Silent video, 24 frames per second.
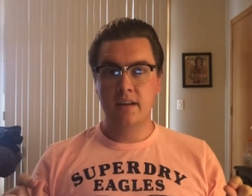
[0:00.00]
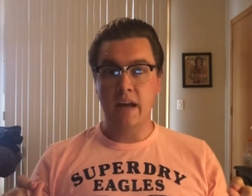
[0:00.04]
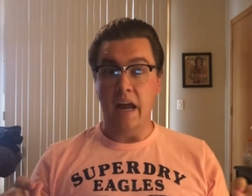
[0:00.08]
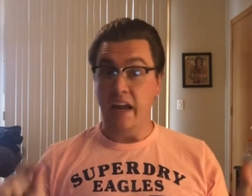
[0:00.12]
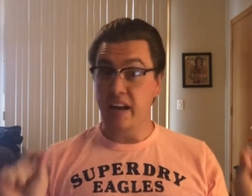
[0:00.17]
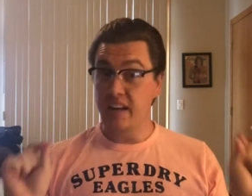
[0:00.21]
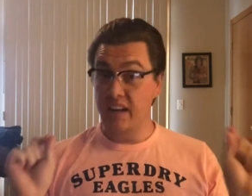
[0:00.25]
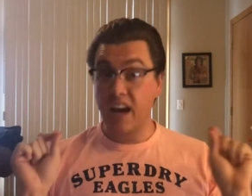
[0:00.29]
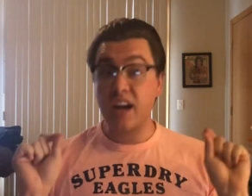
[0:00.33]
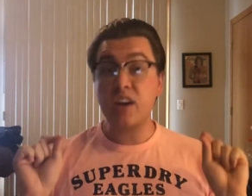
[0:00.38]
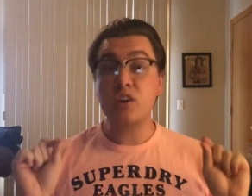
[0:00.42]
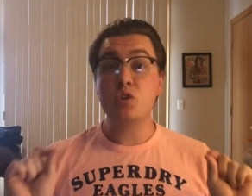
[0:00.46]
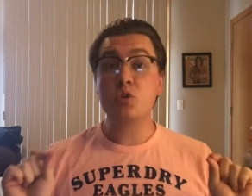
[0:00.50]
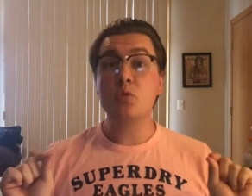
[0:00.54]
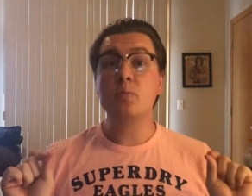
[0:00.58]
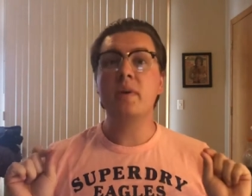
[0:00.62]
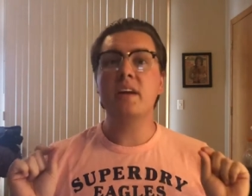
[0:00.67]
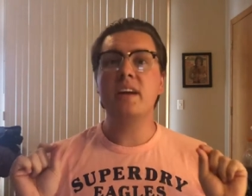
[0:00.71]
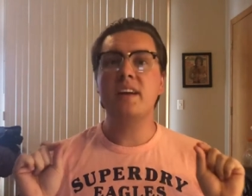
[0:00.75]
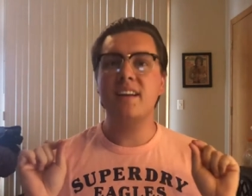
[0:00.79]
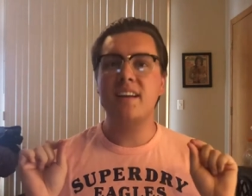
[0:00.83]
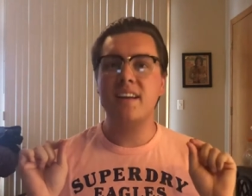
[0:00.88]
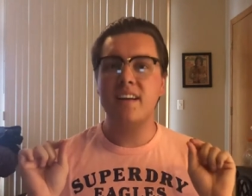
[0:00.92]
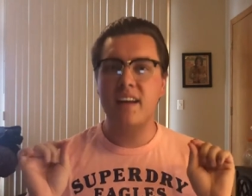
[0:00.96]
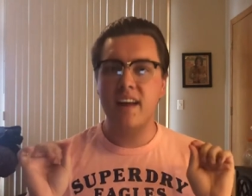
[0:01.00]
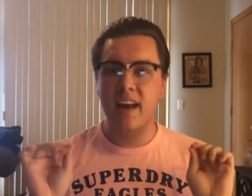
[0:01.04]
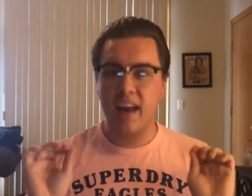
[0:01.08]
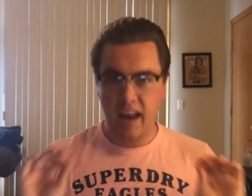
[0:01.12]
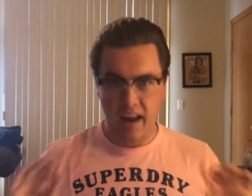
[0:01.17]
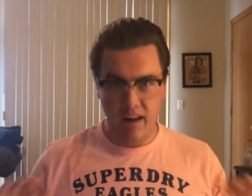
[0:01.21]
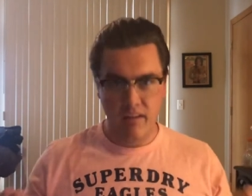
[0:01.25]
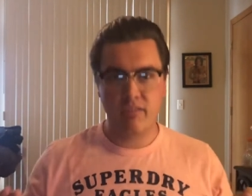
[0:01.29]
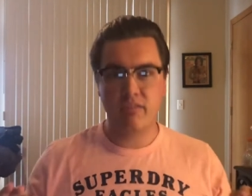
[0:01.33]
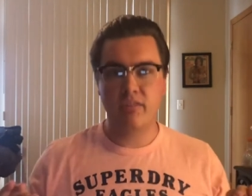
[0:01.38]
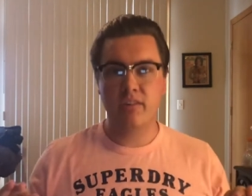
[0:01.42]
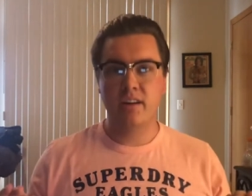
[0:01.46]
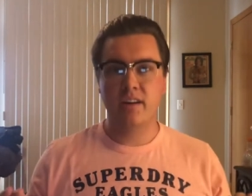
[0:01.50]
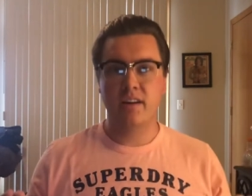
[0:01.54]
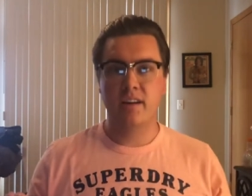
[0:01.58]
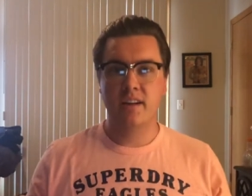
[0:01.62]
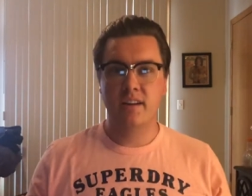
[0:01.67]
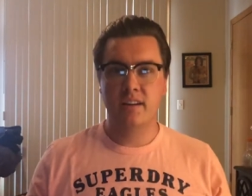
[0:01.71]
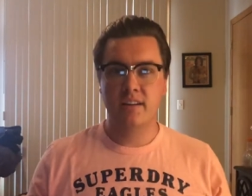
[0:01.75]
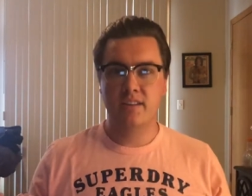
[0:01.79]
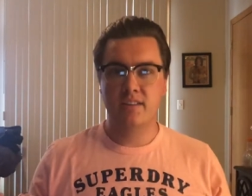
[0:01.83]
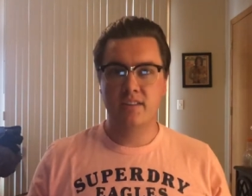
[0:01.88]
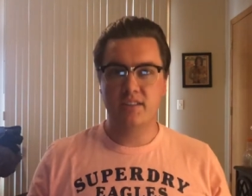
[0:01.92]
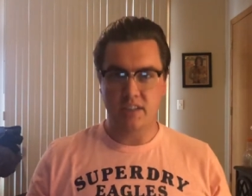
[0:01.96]
And I do mean every
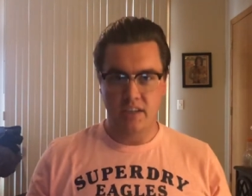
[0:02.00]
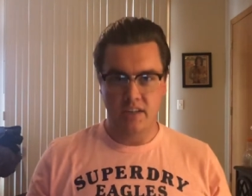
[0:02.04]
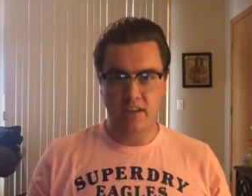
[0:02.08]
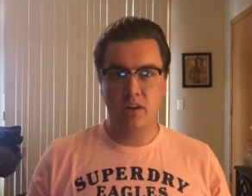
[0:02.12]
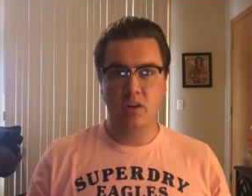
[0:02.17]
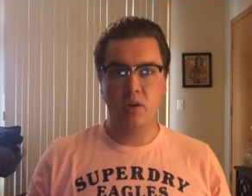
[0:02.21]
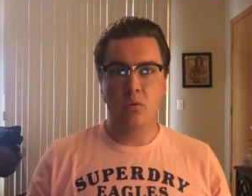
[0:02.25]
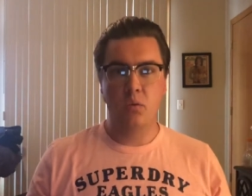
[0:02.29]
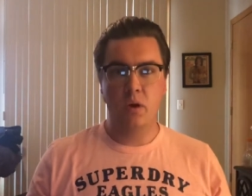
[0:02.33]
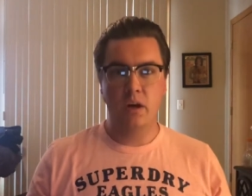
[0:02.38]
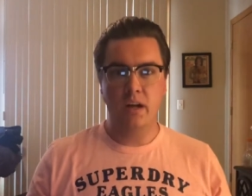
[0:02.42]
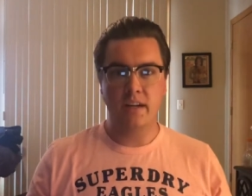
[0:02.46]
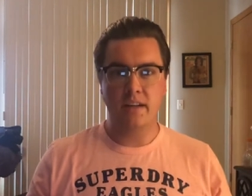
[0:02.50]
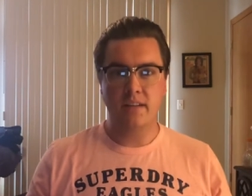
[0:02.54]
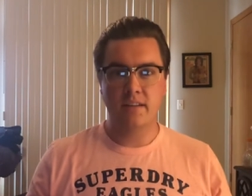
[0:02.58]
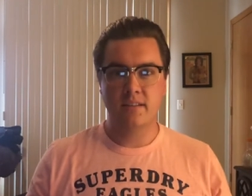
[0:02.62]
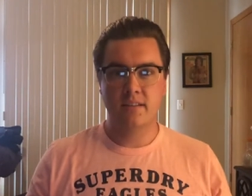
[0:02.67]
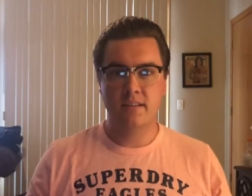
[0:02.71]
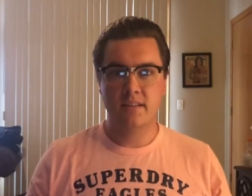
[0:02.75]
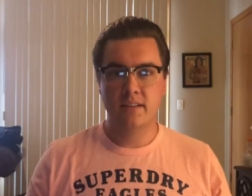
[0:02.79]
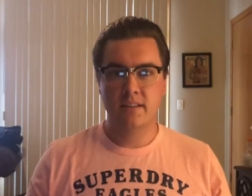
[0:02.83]
single one.